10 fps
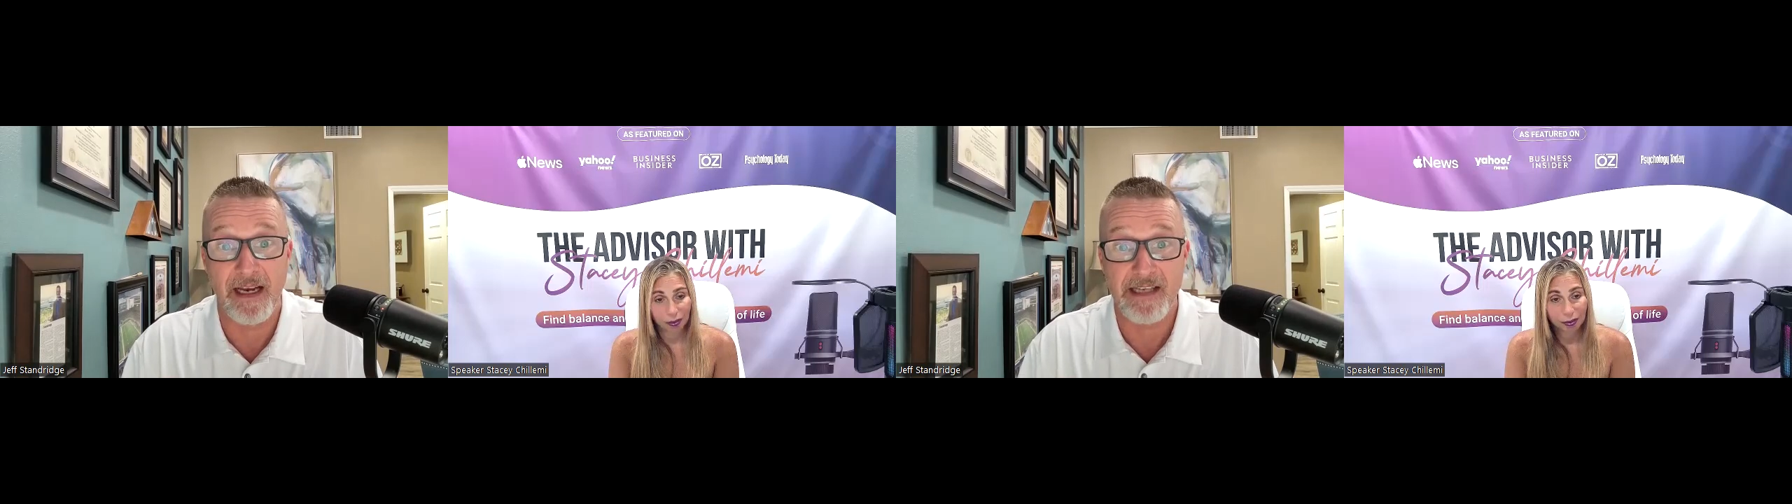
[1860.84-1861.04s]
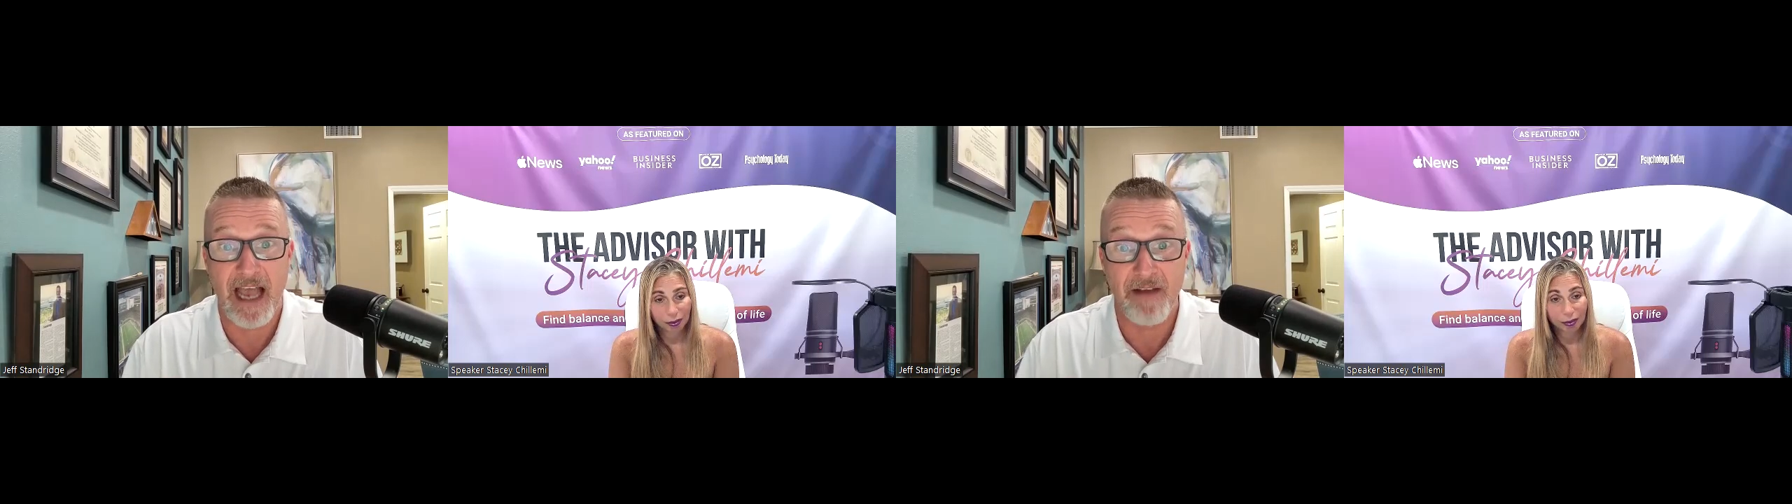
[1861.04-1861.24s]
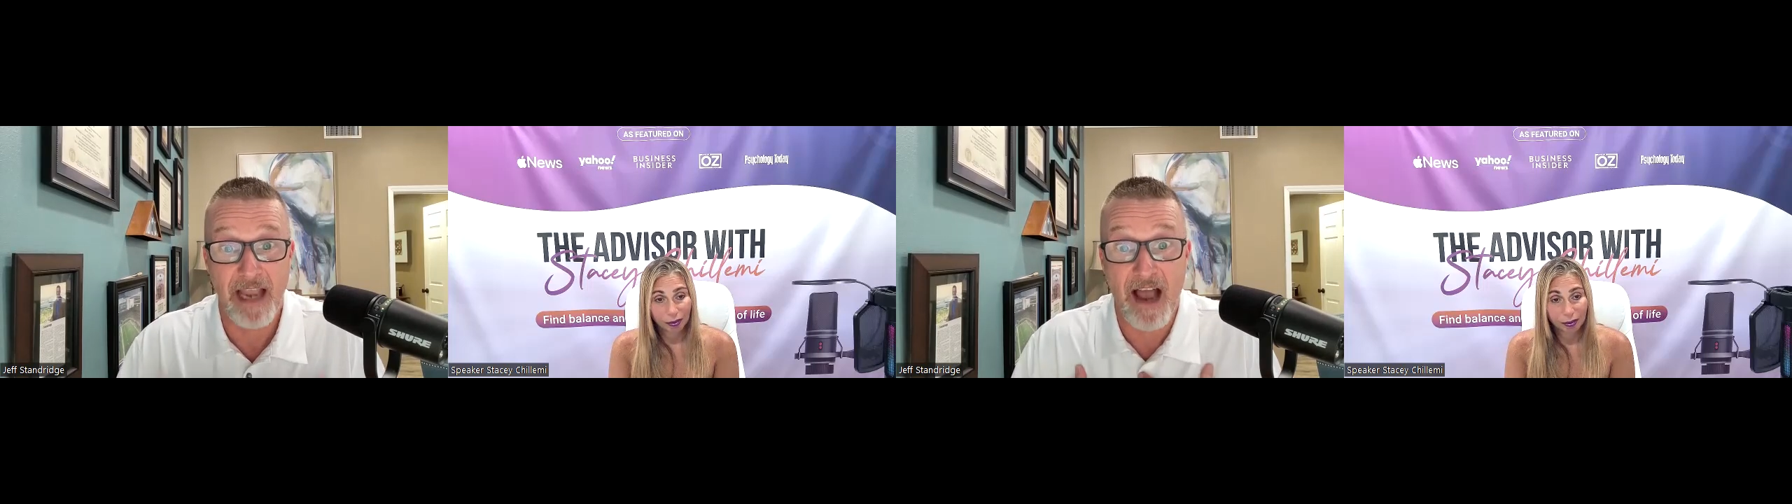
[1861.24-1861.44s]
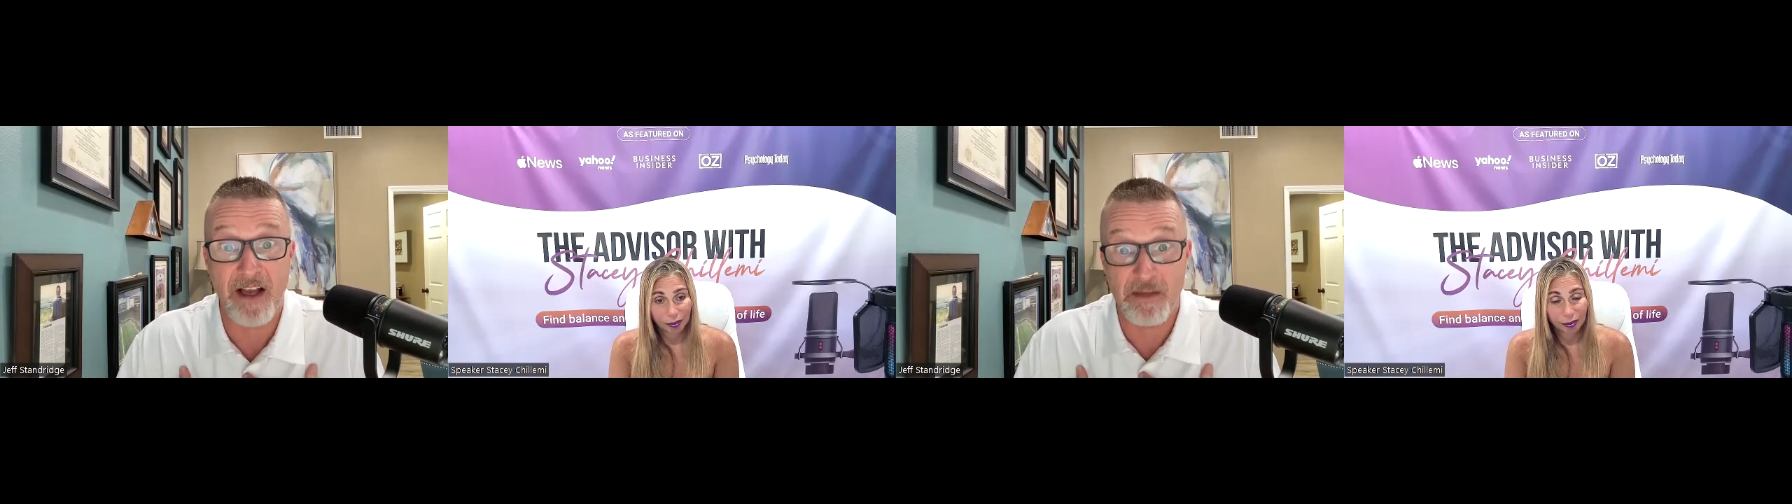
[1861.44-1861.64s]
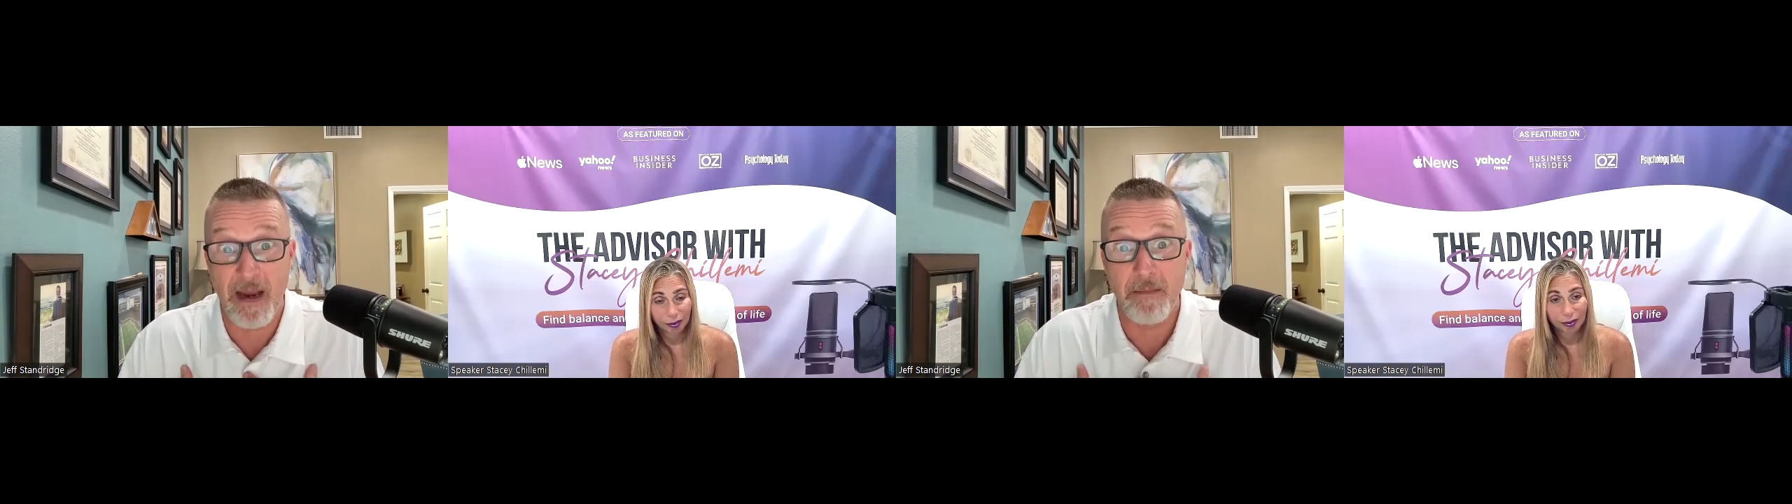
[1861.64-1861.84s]
it's having,
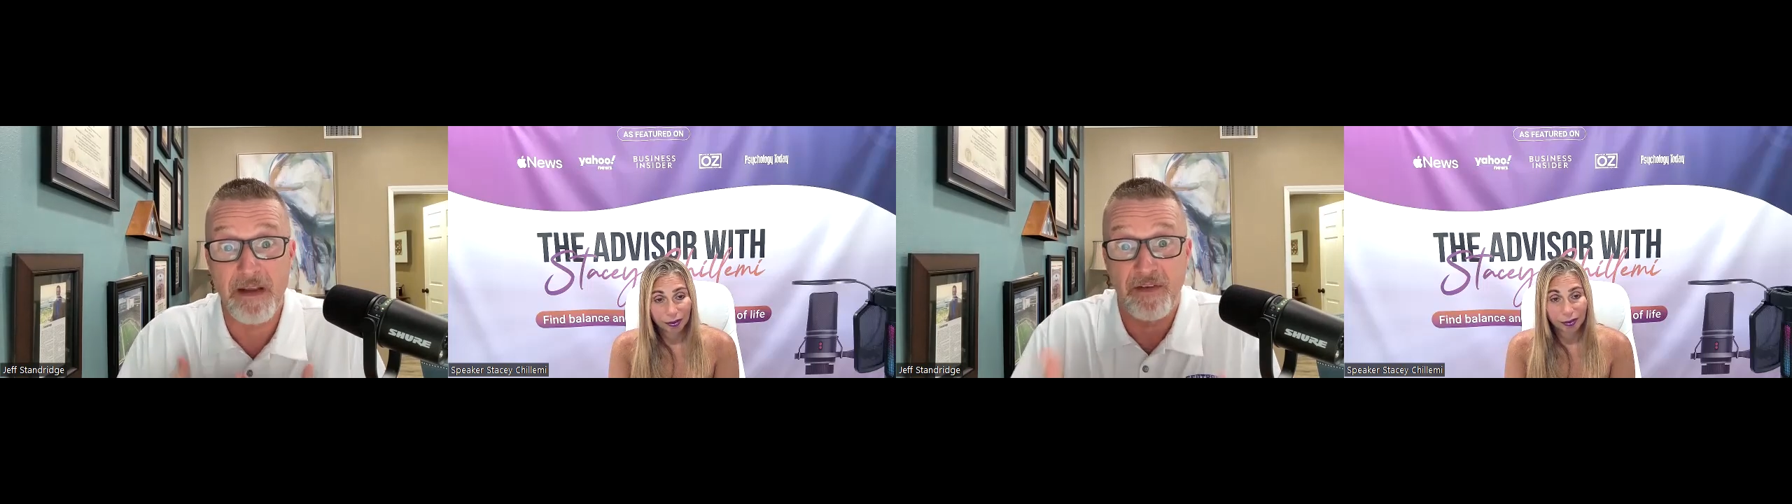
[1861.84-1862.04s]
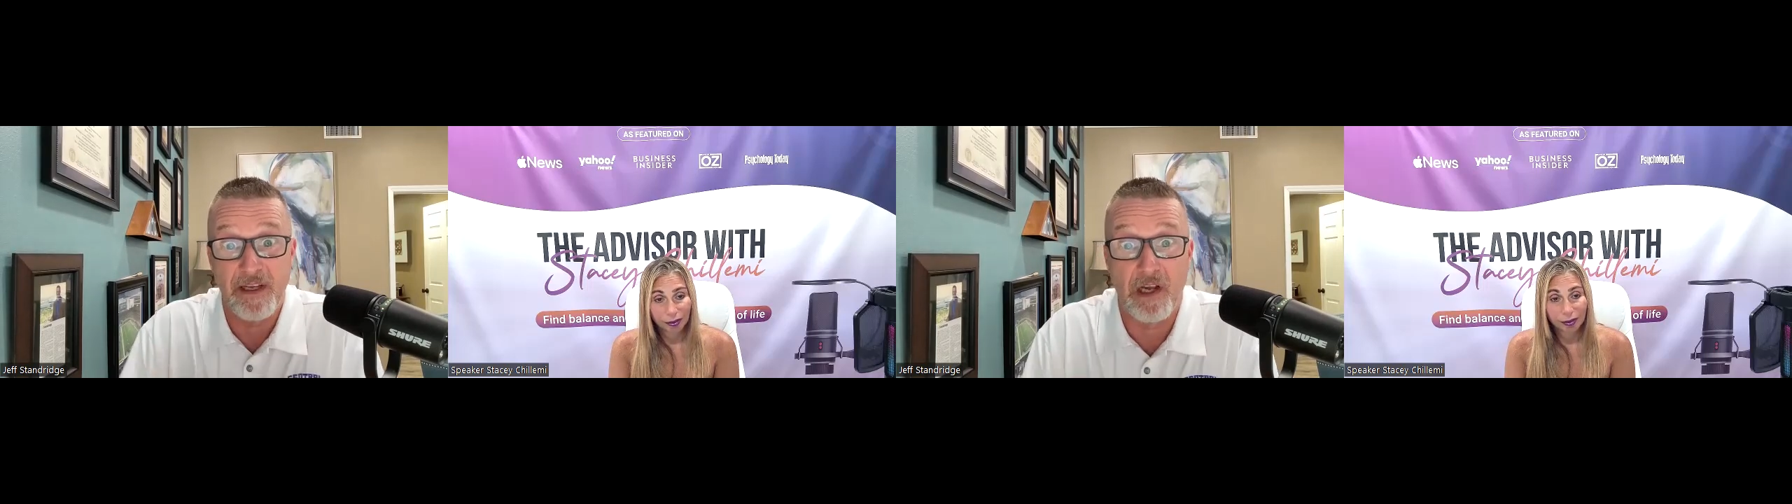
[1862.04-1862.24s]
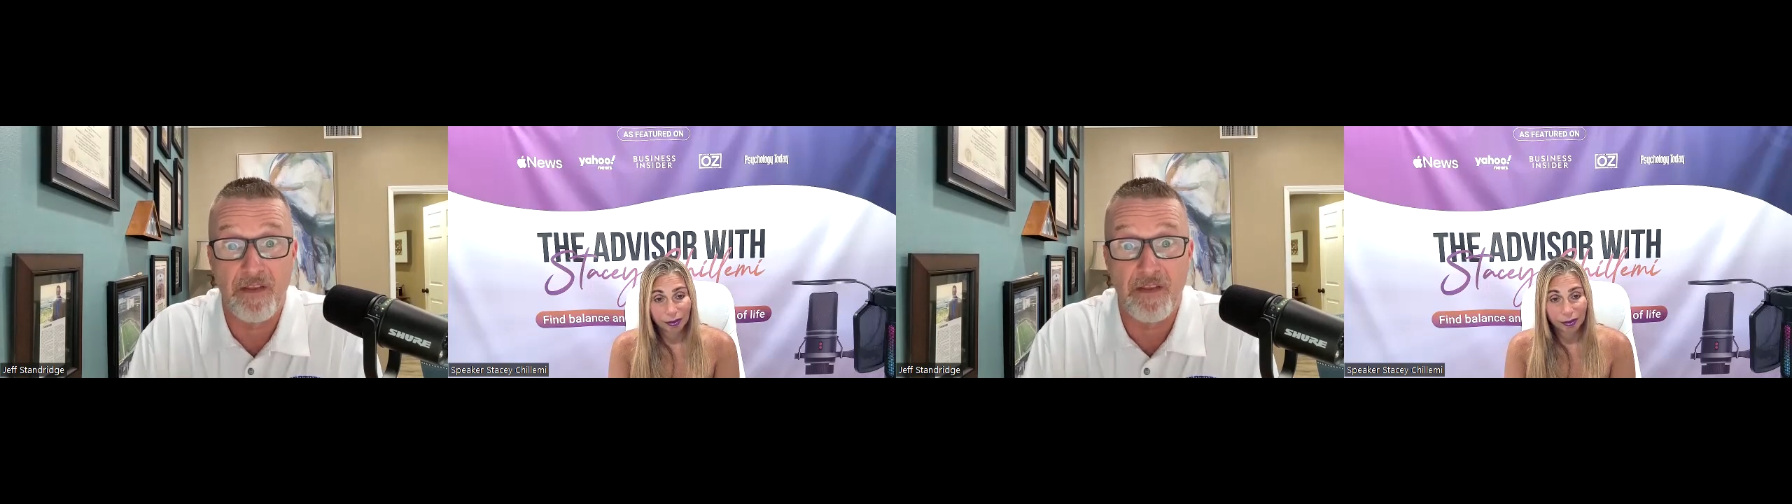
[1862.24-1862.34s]
how it's made me feel,